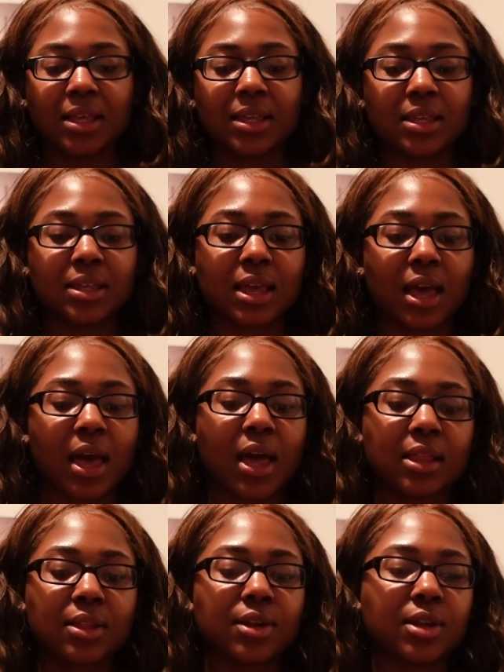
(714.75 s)
Yeah,
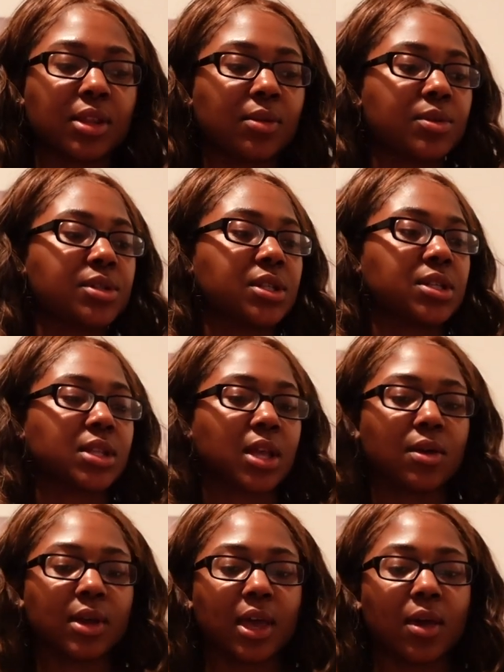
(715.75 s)
I literally was just like,
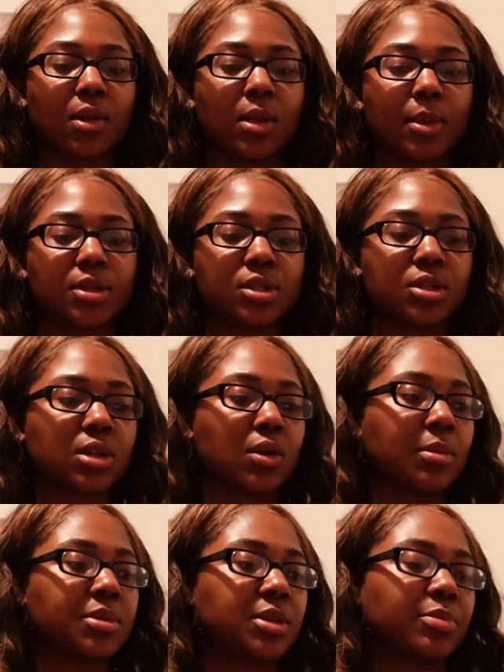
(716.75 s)
okay, well, let's just go
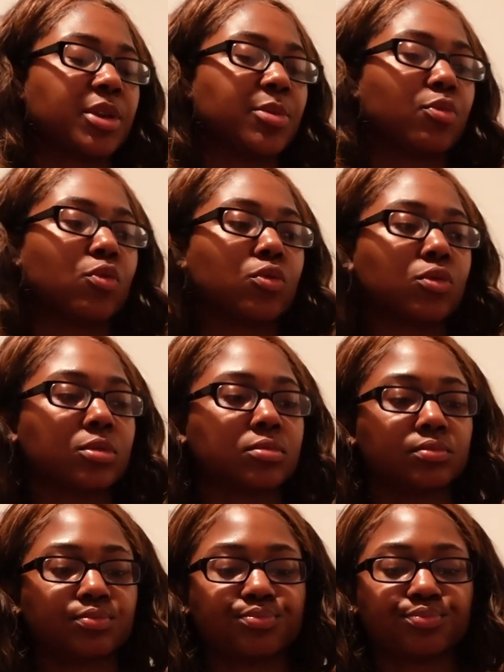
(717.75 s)
up to people
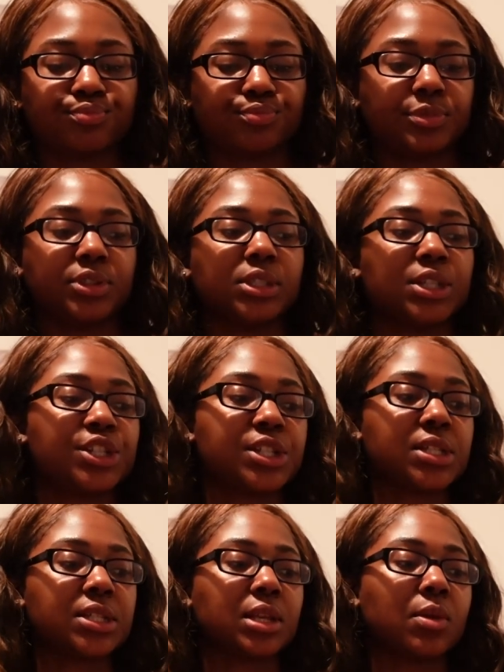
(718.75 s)
and
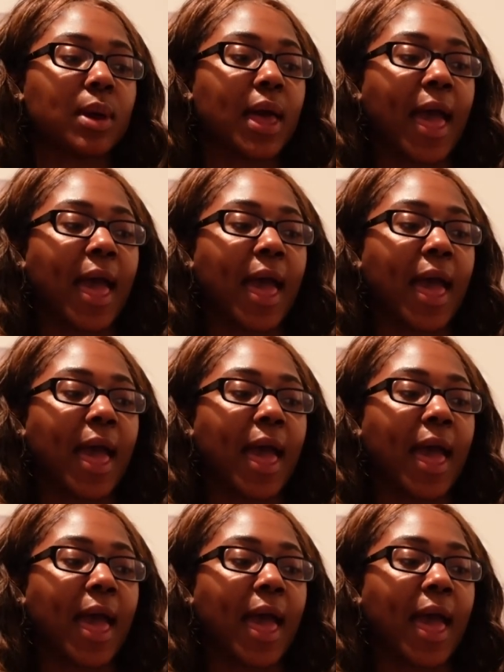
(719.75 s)
just see what